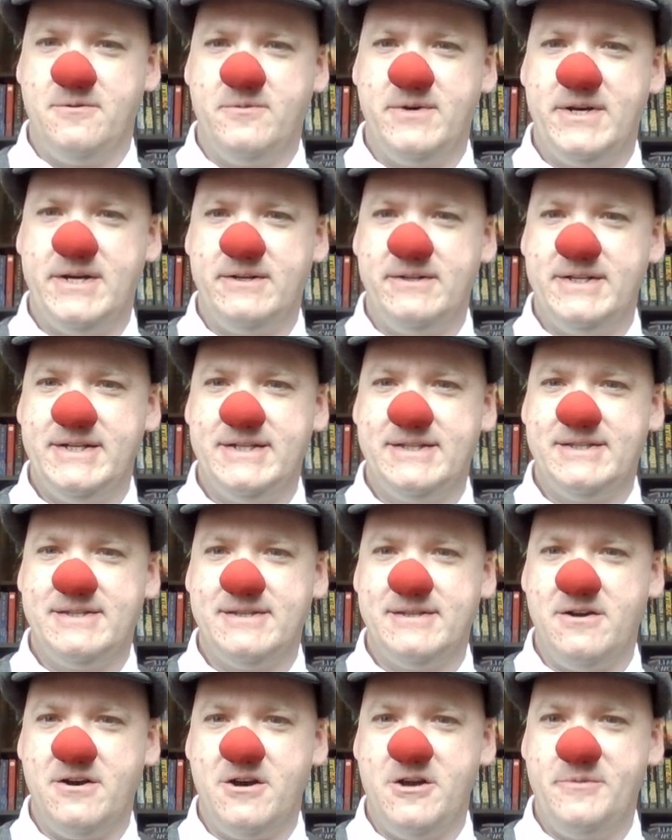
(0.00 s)
Well, it's
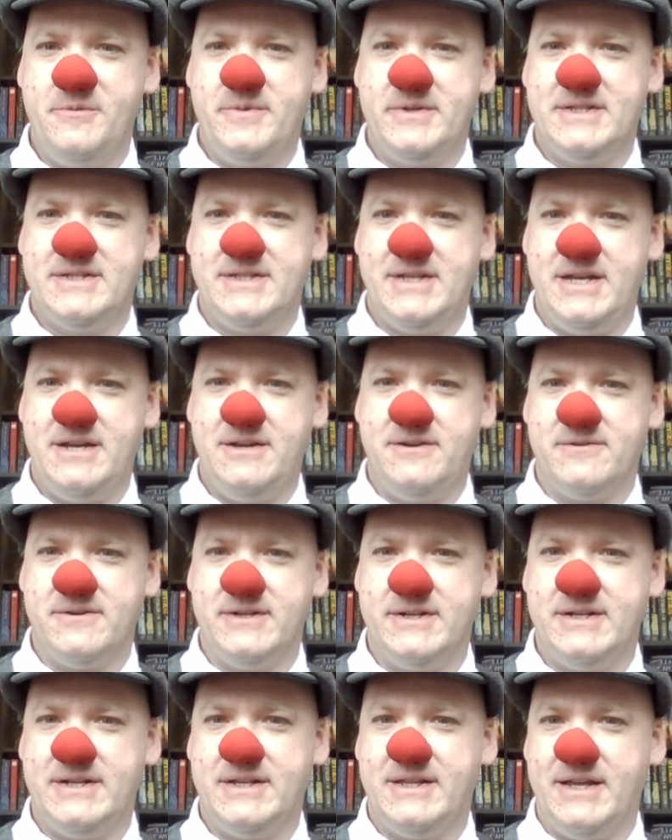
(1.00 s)
an open
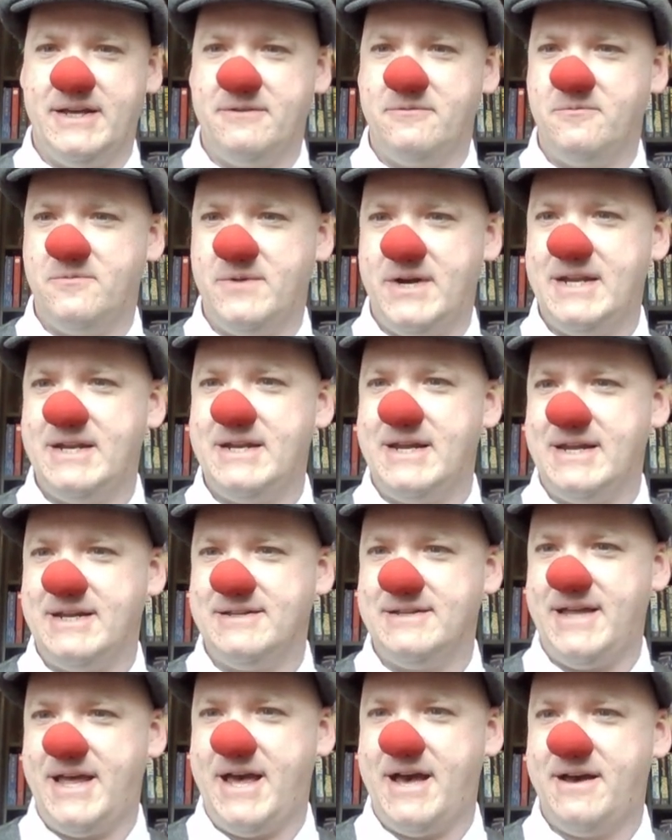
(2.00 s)
secret that when
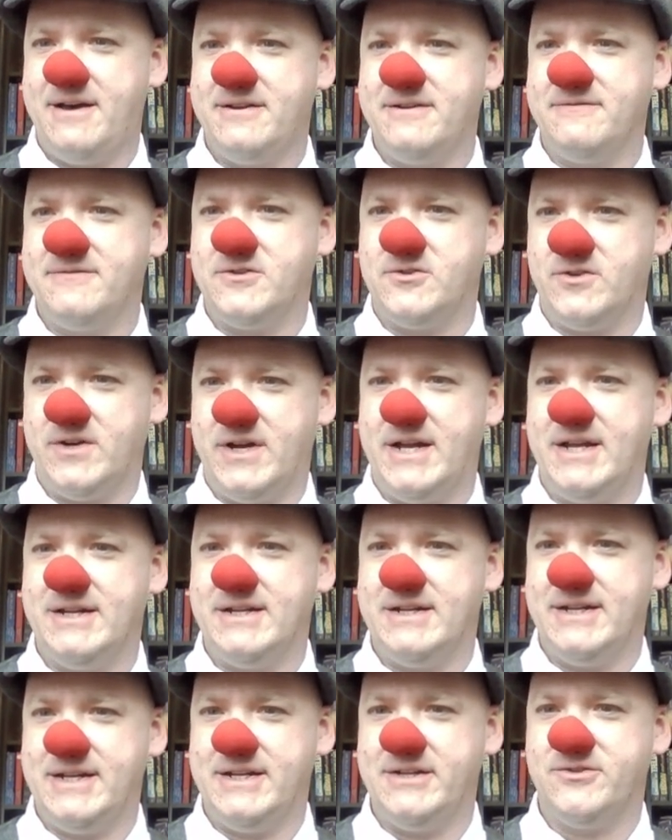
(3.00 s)
he's out of
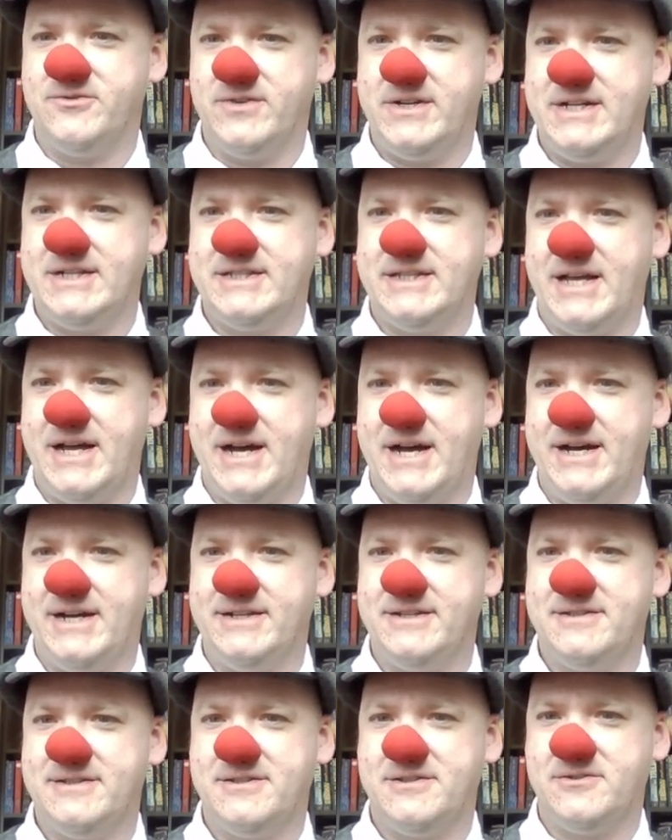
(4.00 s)
training he drinks
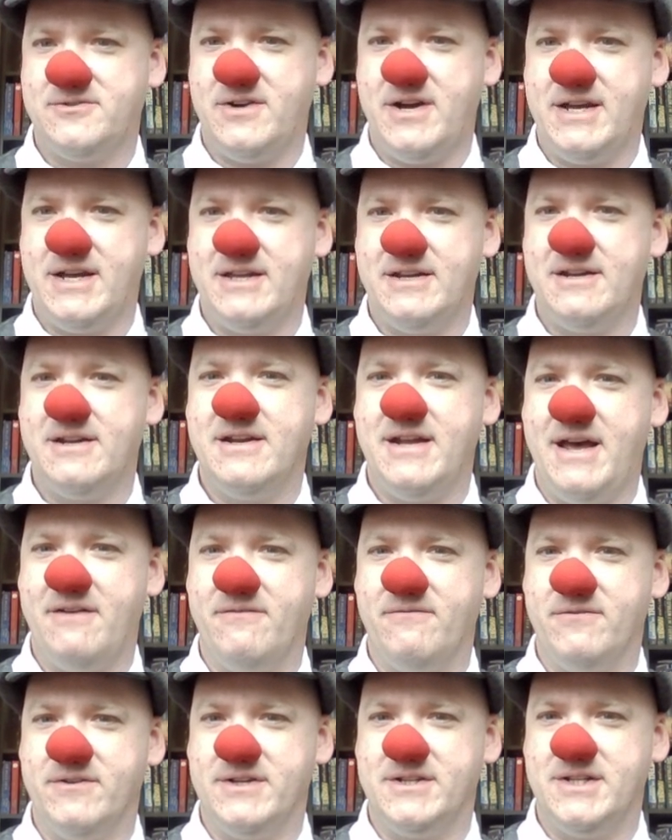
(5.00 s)
hard, striking an
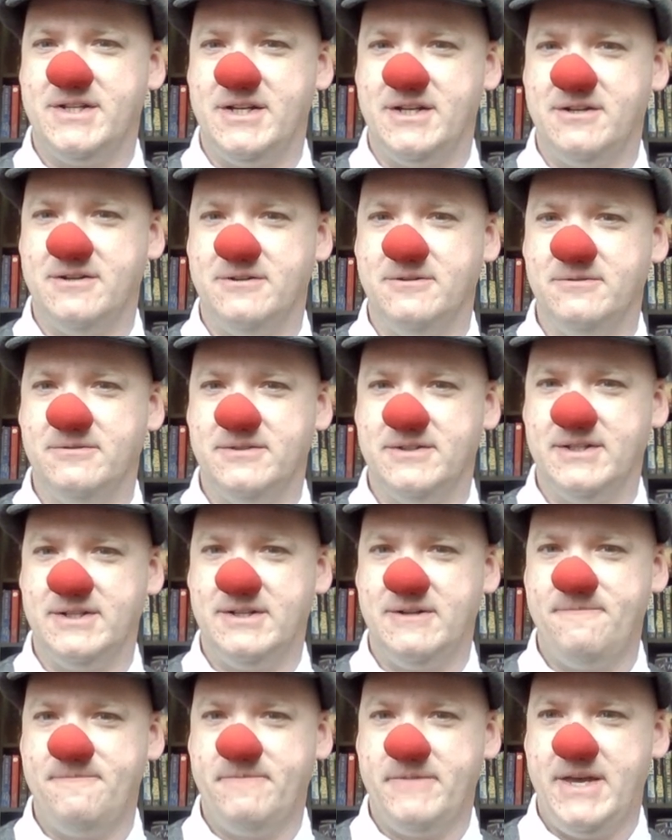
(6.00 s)
average, he calls it.
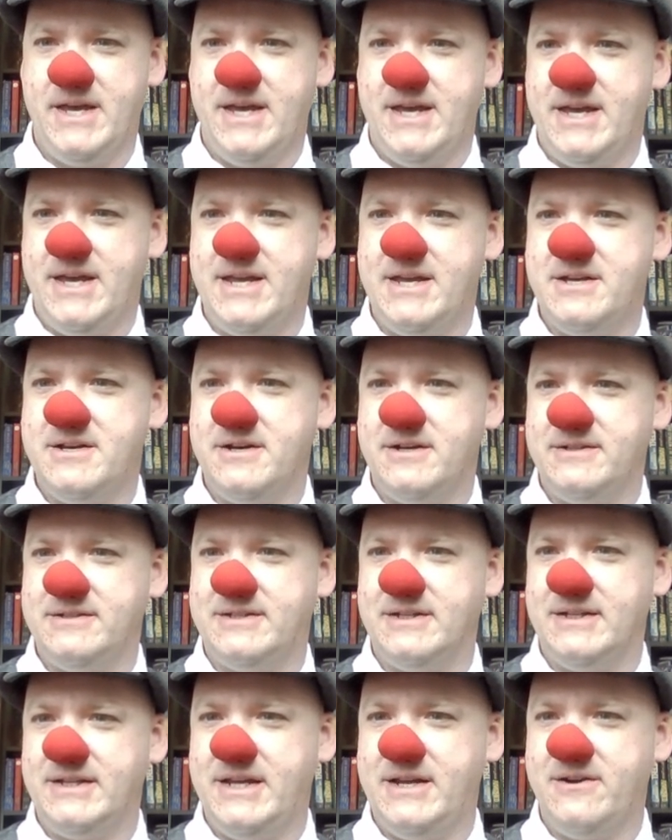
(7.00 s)
He got
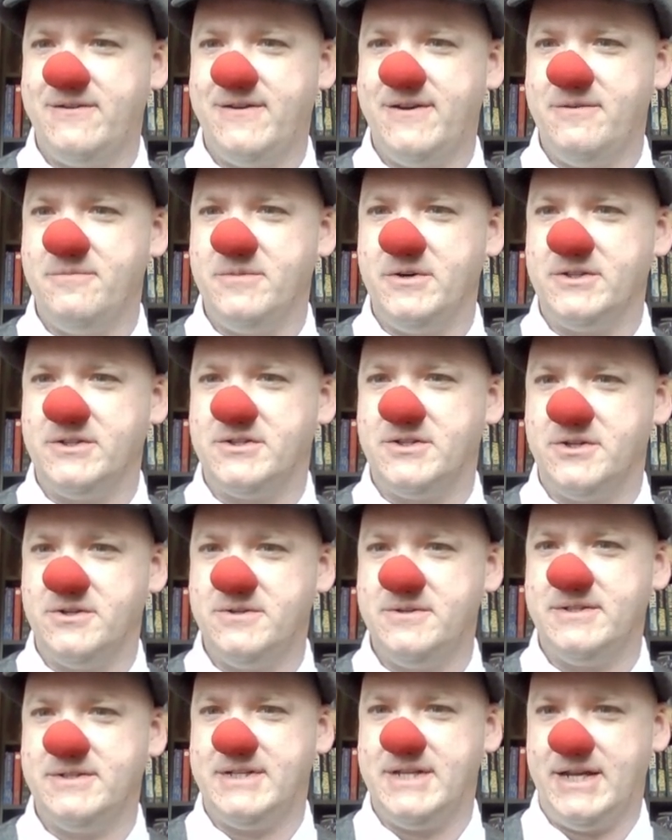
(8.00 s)
delirium on
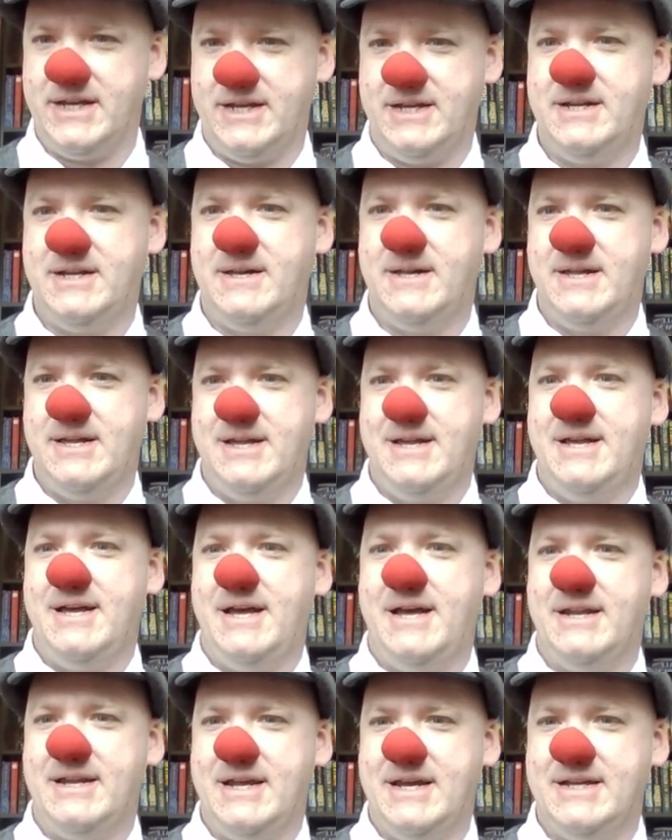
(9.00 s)
Tuesday,
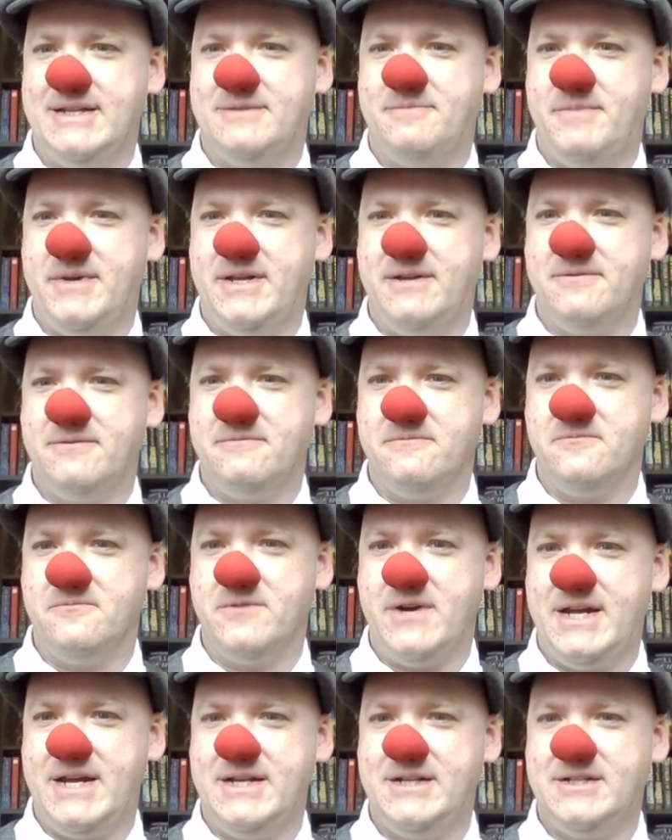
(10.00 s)
and has been
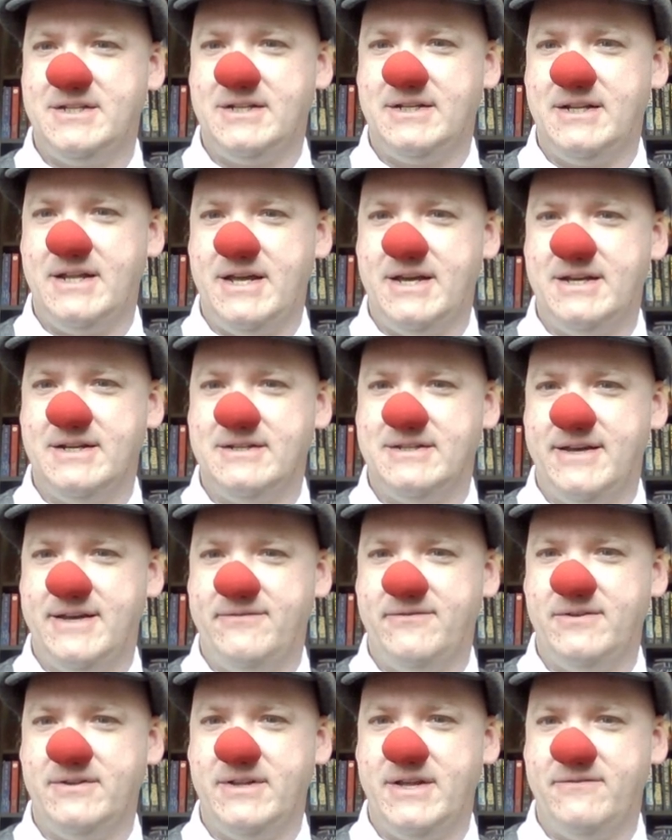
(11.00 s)
raging like a
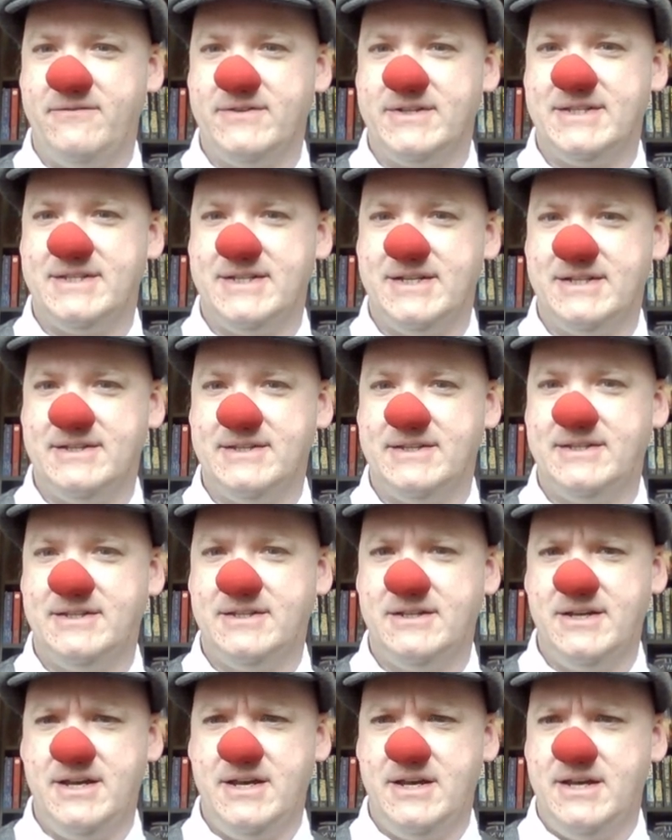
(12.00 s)
devil ever
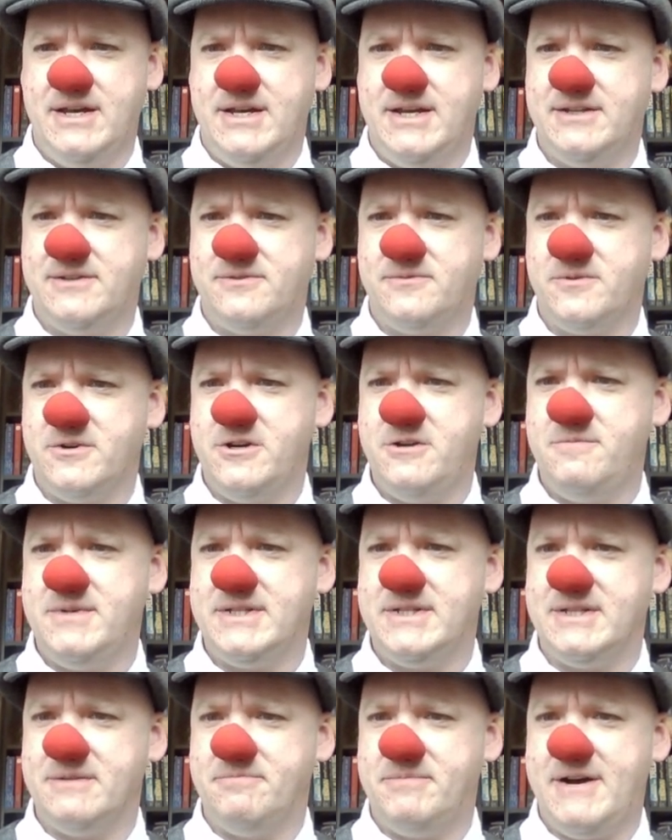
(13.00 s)
since. His room
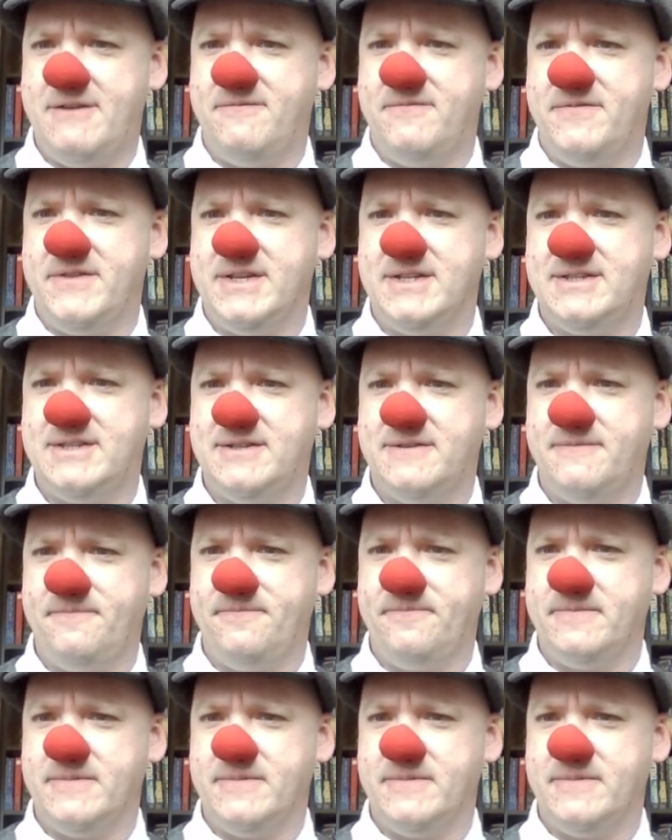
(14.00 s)
is above this.